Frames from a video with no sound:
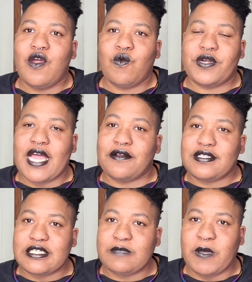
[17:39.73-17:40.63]
We're down to
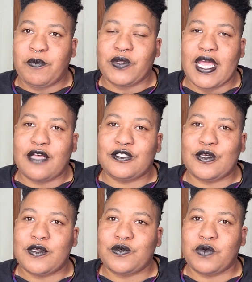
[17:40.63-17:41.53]
six people now,
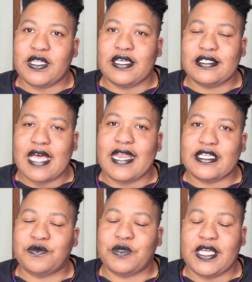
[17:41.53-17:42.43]
so it's really exciting.
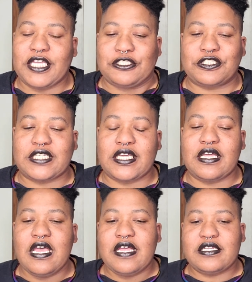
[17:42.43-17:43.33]
It's really interesting
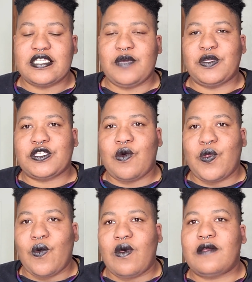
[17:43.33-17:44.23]
to see what's
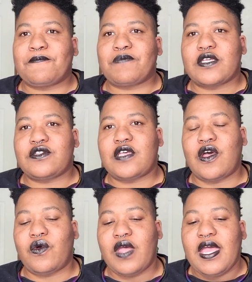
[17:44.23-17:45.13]
going on.
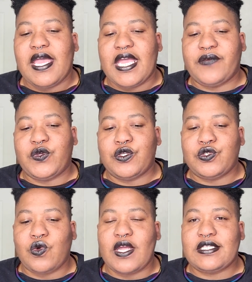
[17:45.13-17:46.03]
So if you
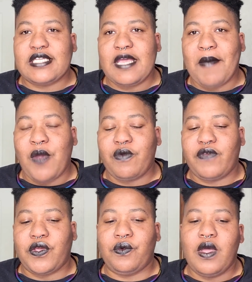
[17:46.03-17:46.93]
enjoyed seeing my
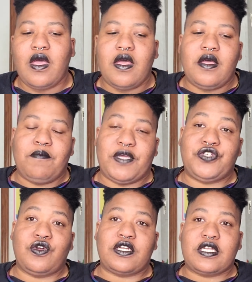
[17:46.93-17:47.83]
review, be
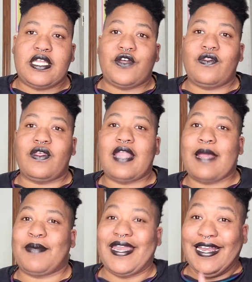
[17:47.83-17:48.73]
sure to click on the
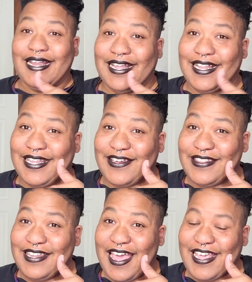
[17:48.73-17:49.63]
like button. Click on
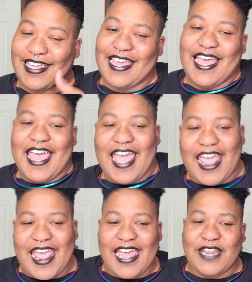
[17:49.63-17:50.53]
the like.
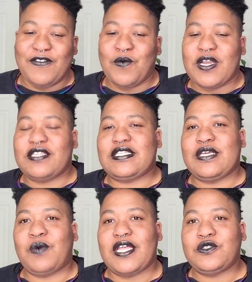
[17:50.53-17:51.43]
And if you want to see
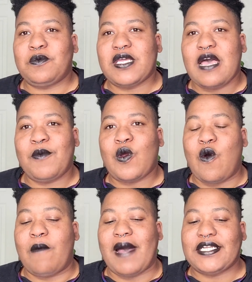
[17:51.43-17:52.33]
what else will be coming
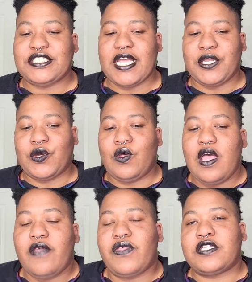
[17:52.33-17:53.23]
on my channel,
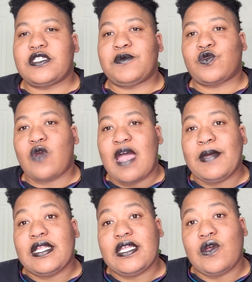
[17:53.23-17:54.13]
then subscribe
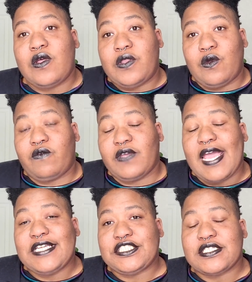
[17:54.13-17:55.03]
and click on
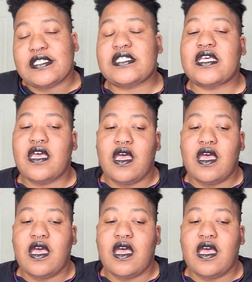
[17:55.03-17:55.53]
notifications.